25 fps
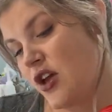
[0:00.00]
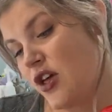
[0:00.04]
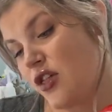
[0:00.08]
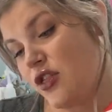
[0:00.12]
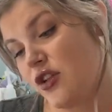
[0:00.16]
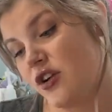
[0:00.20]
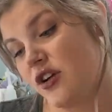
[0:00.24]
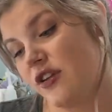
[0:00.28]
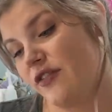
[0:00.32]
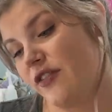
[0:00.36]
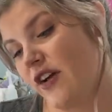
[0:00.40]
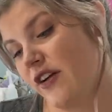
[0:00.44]

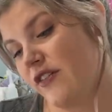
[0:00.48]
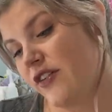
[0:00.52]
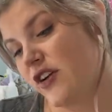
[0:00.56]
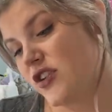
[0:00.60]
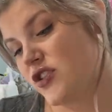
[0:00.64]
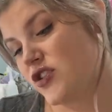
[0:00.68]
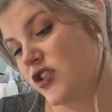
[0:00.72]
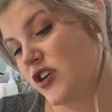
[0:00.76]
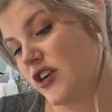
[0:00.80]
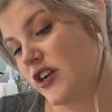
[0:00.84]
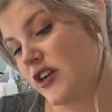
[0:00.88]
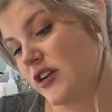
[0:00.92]

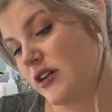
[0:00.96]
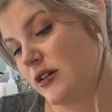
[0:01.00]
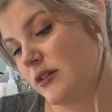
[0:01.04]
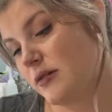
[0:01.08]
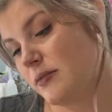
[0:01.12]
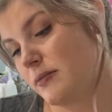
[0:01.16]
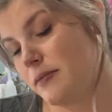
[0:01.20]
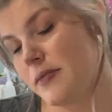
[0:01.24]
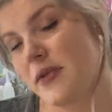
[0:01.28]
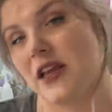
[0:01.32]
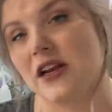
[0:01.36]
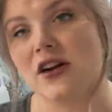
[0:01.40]

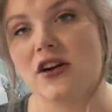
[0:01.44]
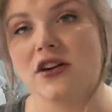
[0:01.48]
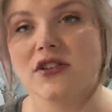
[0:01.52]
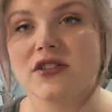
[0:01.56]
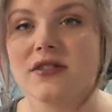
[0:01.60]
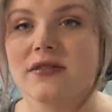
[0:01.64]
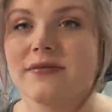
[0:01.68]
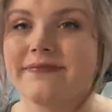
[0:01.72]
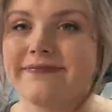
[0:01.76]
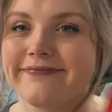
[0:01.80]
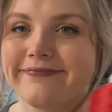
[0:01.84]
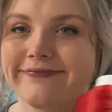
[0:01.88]
3,500
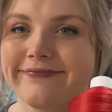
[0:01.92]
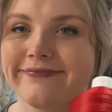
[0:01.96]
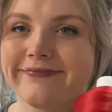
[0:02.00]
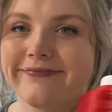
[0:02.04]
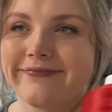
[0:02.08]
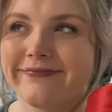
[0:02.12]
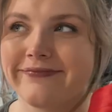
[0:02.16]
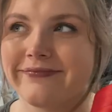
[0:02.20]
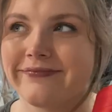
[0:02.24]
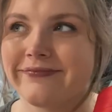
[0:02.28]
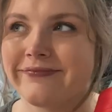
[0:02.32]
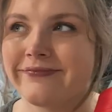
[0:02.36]
meters.
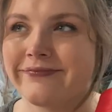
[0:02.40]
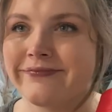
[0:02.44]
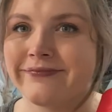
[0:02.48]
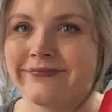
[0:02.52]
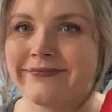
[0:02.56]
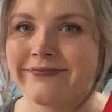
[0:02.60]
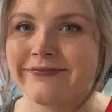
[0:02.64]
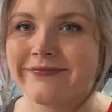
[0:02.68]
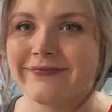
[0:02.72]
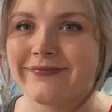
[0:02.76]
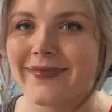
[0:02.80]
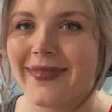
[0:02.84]

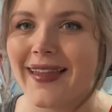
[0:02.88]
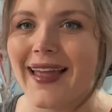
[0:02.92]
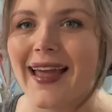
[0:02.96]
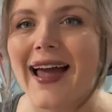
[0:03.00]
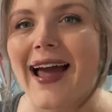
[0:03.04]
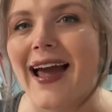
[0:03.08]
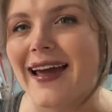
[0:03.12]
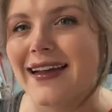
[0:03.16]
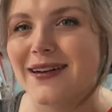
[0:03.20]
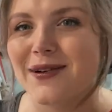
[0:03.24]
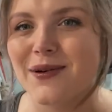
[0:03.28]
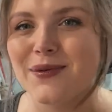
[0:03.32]

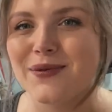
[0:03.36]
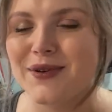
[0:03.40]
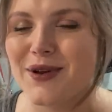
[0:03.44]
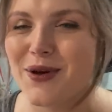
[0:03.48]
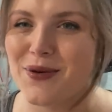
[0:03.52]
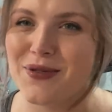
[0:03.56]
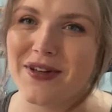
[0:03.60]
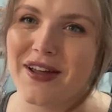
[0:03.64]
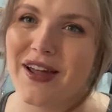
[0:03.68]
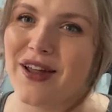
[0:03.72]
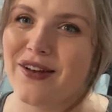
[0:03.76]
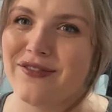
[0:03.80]
I don't
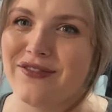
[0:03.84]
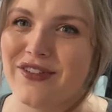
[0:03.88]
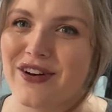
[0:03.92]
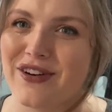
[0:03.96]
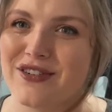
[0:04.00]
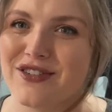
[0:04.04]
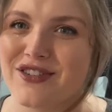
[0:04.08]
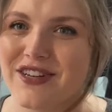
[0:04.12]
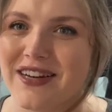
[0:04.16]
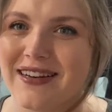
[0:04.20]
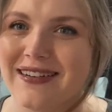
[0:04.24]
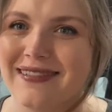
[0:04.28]
know the
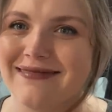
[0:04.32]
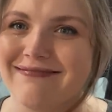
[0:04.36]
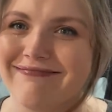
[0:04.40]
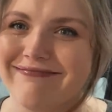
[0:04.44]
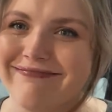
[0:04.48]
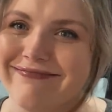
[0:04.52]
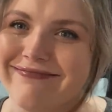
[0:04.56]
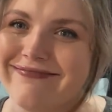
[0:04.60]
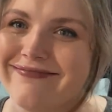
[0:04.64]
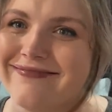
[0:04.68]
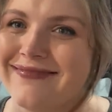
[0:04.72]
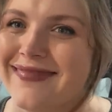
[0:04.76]

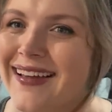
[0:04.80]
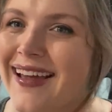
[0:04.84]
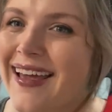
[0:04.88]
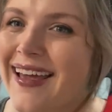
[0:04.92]
conversion,